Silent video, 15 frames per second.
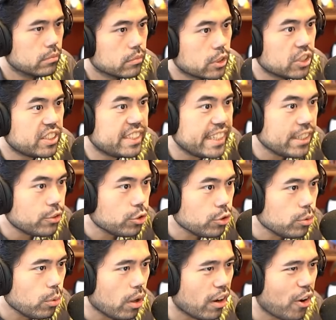does
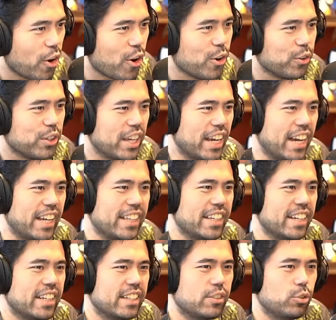d2 oh yeah I think
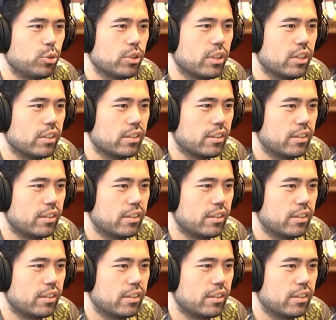I ignore it